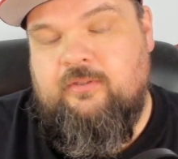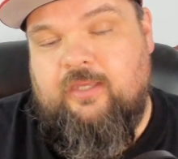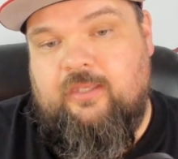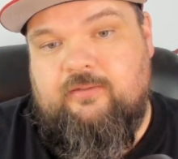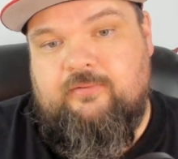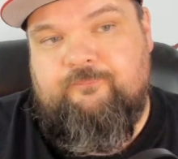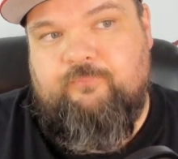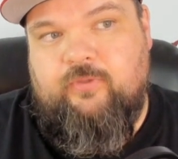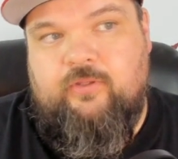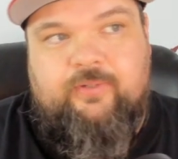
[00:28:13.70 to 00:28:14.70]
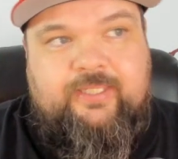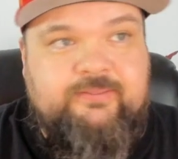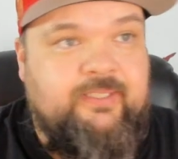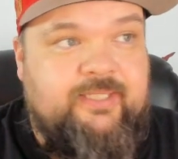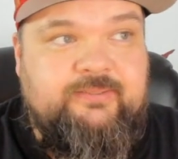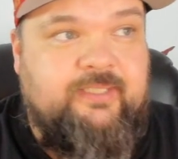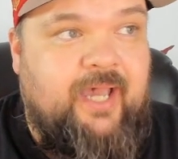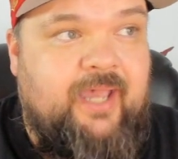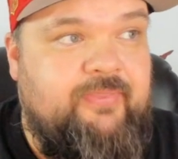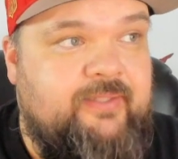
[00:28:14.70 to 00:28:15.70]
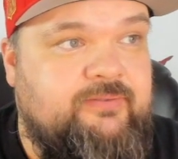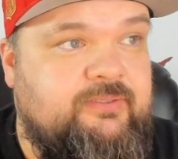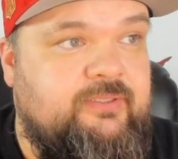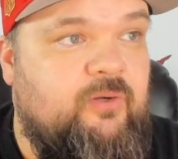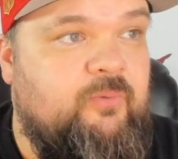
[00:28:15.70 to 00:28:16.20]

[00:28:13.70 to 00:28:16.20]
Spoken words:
and he's a guy that's